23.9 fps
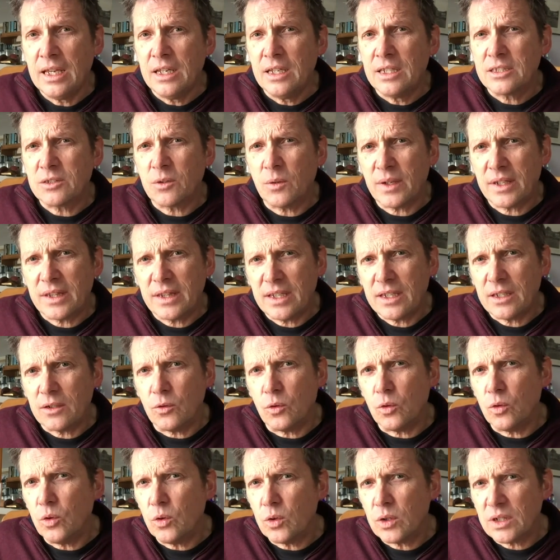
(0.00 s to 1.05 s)
So I think
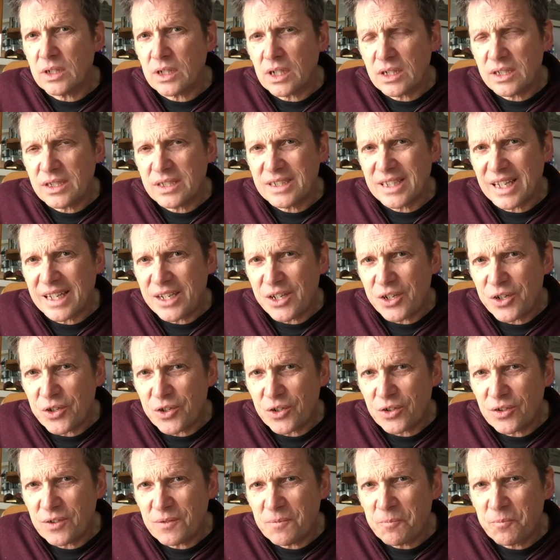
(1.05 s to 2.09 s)

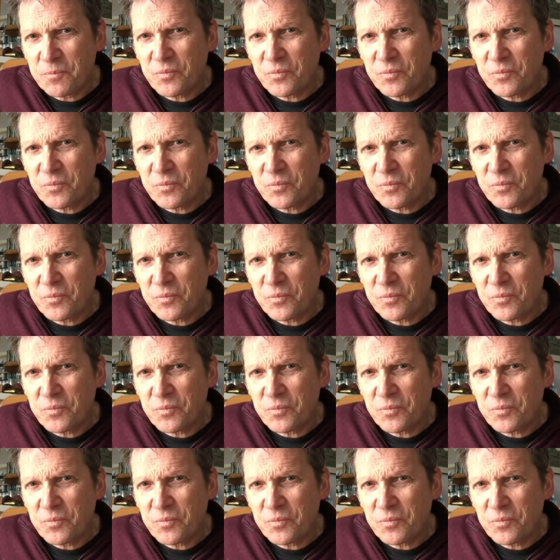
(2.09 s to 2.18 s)
organisation